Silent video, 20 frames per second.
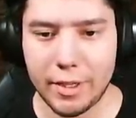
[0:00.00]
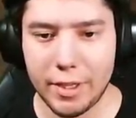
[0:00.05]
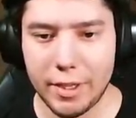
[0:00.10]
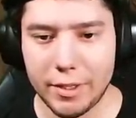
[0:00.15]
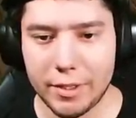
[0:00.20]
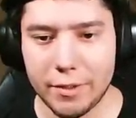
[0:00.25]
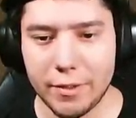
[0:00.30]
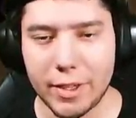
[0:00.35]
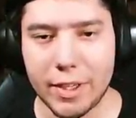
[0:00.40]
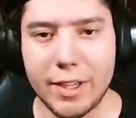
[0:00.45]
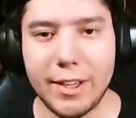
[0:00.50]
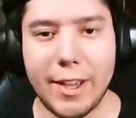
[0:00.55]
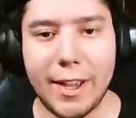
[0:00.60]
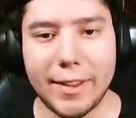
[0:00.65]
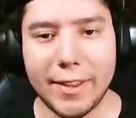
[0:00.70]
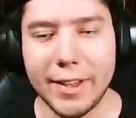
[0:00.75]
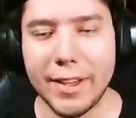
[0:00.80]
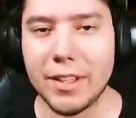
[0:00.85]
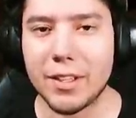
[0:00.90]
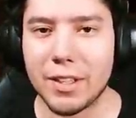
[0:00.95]
it's I
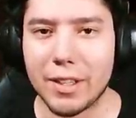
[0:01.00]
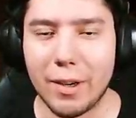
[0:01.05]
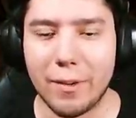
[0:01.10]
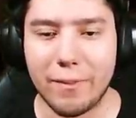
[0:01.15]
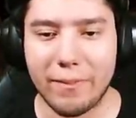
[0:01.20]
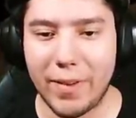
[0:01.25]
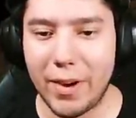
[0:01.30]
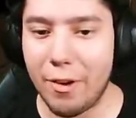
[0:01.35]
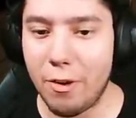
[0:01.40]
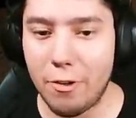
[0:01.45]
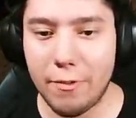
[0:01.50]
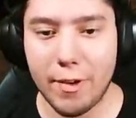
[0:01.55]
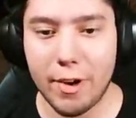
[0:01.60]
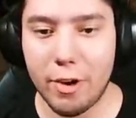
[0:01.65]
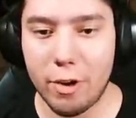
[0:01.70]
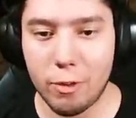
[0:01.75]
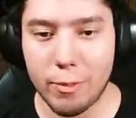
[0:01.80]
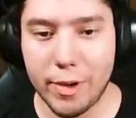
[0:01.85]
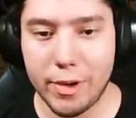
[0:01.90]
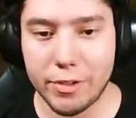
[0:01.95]
think it's a very
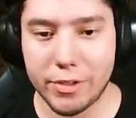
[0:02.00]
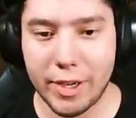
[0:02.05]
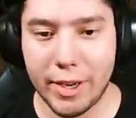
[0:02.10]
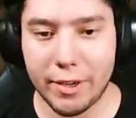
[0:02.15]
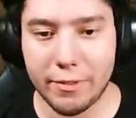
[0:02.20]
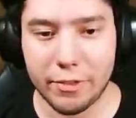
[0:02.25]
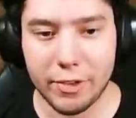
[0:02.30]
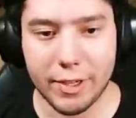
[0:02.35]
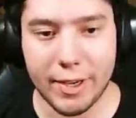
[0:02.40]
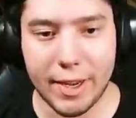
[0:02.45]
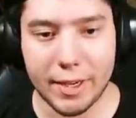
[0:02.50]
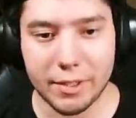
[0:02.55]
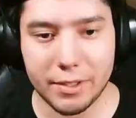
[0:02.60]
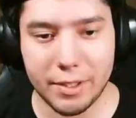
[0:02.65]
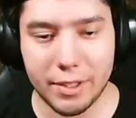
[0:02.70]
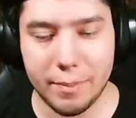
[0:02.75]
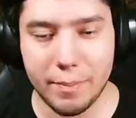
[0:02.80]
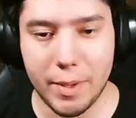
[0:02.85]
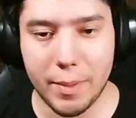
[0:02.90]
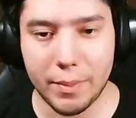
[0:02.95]
rare chance for it to
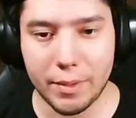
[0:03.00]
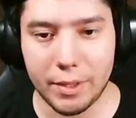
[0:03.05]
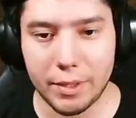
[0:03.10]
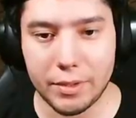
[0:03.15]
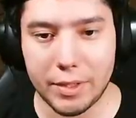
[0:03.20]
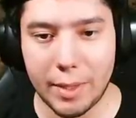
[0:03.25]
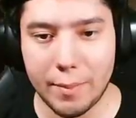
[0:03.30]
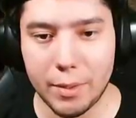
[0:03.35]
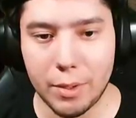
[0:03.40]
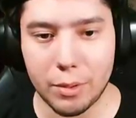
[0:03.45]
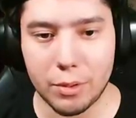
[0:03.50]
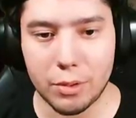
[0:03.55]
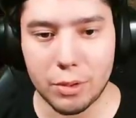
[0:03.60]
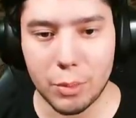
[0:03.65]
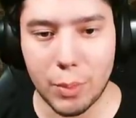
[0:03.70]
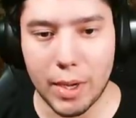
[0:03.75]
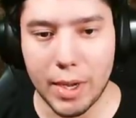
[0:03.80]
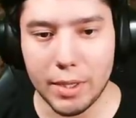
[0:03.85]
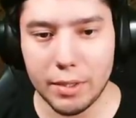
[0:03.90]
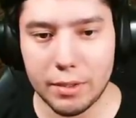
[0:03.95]
actually mimic the same ghost
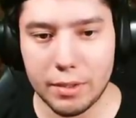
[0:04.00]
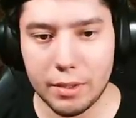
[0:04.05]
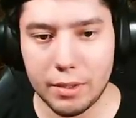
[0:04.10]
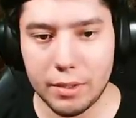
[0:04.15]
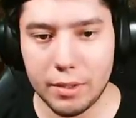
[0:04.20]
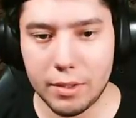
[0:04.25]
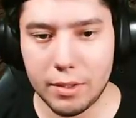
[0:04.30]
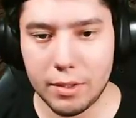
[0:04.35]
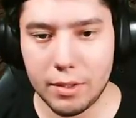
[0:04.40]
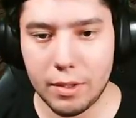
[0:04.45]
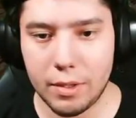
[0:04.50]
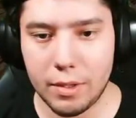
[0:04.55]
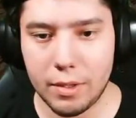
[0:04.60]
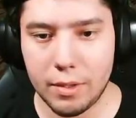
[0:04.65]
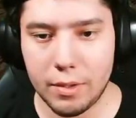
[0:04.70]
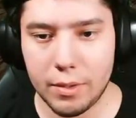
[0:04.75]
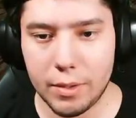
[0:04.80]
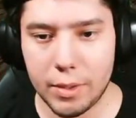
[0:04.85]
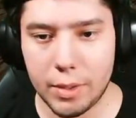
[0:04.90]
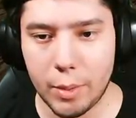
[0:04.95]
twice
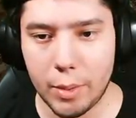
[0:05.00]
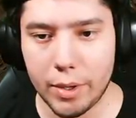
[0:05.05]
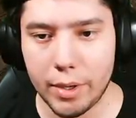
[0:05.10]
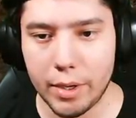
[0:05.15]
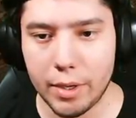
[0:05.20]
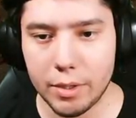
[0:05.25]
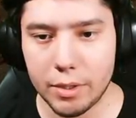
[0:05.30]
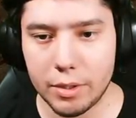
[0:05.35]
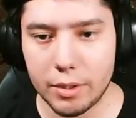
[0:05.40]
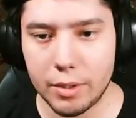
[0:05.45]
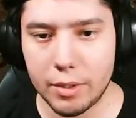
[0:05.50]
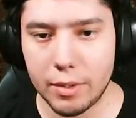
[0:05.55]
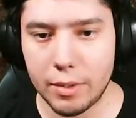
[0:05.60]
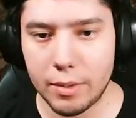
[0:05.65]
during hunts.